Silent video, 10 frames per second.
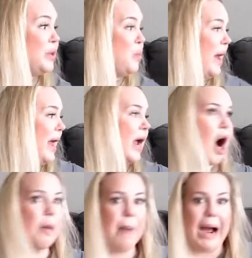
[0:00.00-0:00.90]
the way,
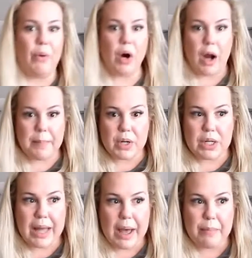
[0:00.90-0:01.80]
our Power Up
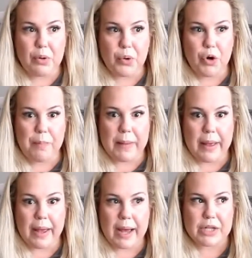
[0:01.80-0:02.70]
collab group
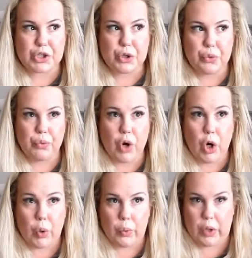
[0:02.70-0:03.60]
has
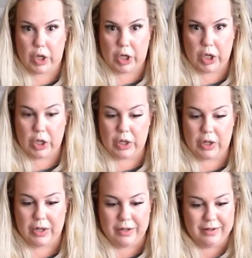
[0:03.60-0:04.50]
grown,
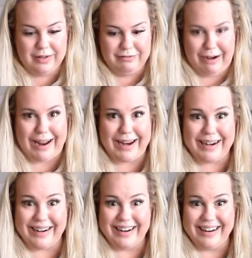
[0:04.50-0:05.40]

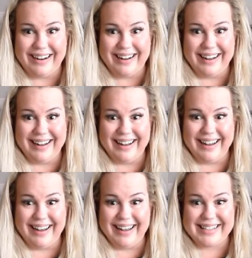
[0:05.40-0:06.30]
right?
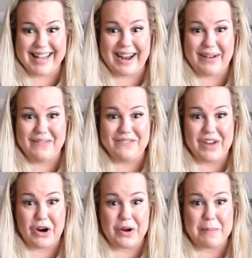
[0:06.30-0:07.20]
It's like
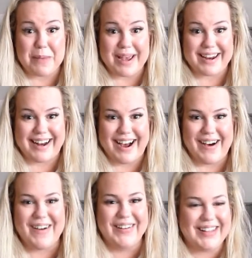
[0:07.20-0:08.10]
very big
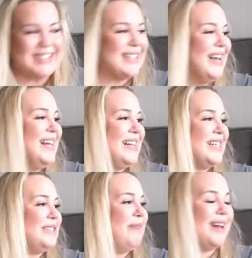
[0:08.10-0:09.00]
now.
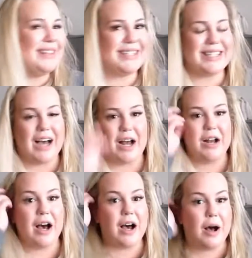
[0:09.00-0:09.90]
This month's on,
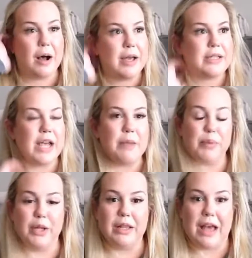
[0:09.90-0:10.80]
it's
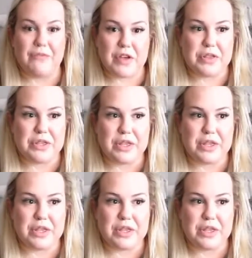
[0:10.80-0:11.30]
April 11th.